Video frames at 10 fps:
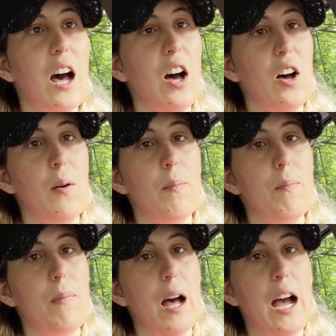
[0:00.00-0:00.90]

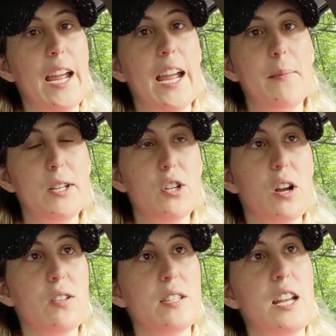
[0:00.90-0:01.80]
I am in
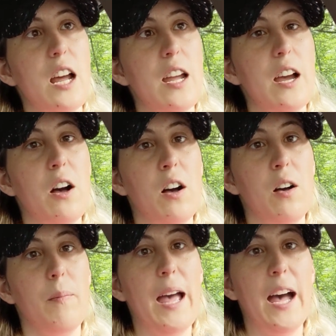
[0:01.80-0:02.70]
Charleston. I
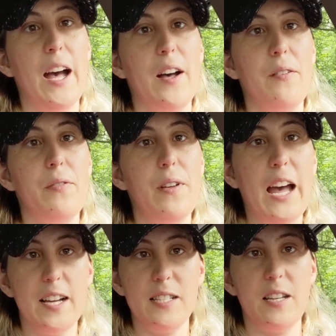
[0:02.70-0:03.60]
have
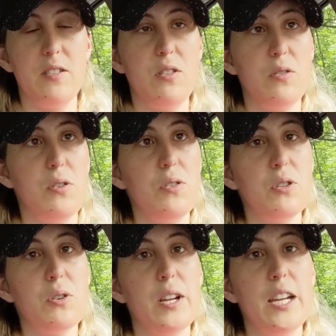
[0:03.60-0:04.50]
access to
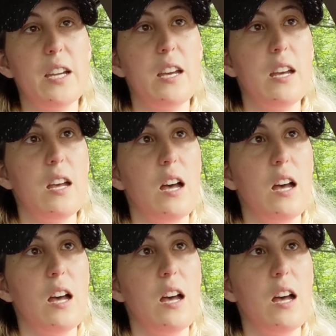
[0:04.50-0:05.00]
Goose Creek,